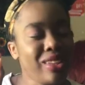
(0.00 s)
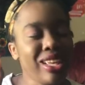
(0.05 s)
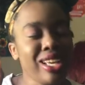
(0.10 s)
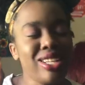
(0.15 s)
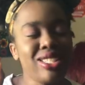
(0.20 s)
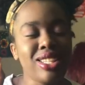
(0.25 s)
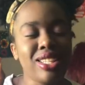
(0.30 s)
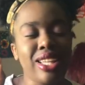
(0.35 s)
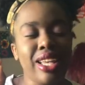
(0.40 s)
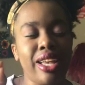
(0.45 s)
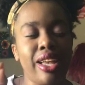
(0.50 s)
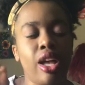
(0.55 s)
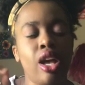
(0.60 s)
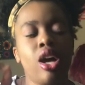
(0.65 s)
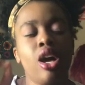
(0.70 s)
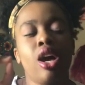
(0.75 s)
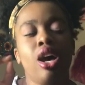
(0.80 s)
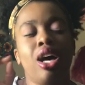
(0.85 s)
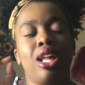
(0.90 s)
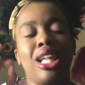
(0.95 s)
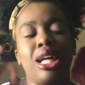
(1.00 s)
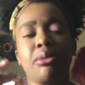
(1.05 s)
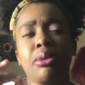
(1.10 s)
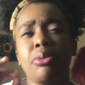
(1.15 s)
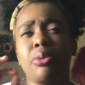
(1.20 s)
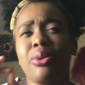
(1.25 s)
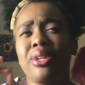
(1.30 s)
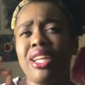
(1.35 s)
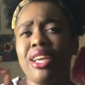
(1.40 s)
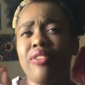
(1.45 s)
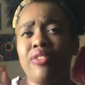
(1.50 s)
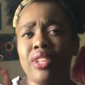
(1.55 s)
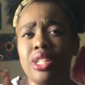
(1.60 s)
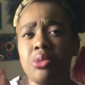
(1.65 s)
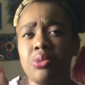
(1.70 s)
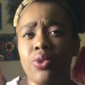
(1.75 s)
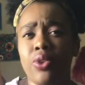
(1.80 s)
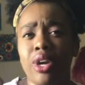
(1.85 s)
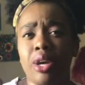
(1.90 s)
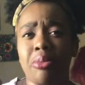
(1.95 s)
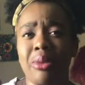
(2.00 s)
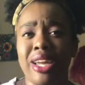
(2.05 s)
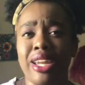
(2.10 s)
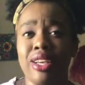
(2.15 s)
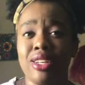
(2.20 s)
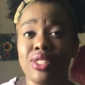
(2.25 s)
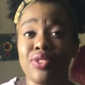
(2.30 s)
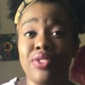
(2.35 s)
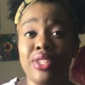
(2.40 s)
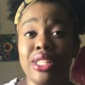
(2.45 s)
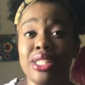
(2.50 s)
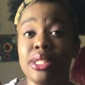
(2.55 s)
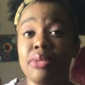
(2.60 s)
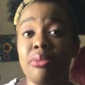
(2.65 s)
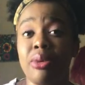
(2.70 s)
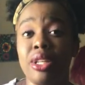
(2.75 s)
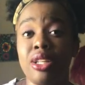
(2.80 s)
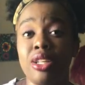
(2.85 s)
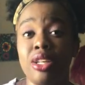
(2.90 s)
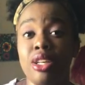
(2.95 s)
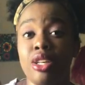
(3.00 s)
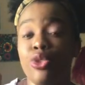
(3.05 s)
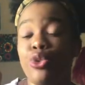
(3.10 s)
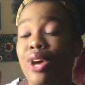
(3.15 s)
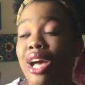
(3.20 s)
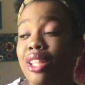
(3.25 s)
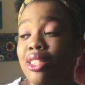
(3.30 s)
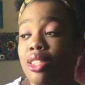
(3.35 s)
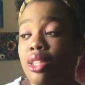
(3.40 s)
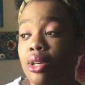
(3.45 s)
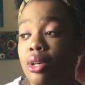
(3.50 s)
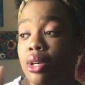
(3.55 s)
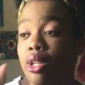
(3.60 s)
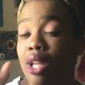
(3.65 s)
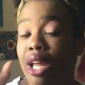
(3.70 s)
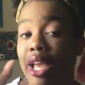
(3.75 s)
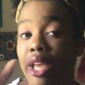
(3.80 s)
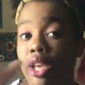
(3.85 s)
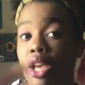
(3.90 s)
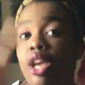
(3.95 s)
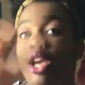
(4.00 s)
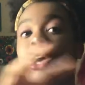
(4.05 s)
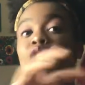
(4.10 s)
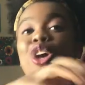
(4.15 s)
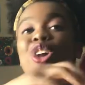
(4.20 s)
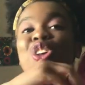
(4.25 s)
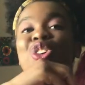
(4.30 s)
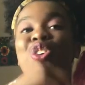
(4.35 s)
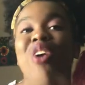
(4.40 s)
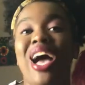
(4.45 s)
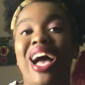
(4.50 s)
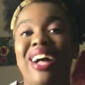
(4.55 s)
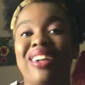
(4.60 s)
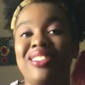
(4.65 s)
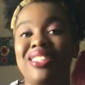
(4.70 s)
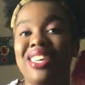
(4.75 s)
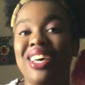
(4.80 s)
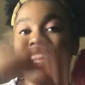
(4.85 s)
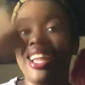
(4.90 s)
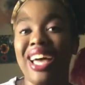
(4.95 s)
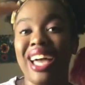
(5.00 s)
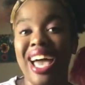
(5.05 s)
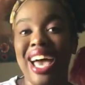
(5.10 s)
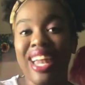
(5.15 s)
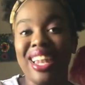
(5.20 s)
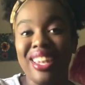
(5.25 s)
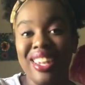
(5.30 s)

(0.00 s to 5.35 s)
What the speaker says: Here's the thing. A lot of people put their feelings before everybody else's feelings. But look, you have to like I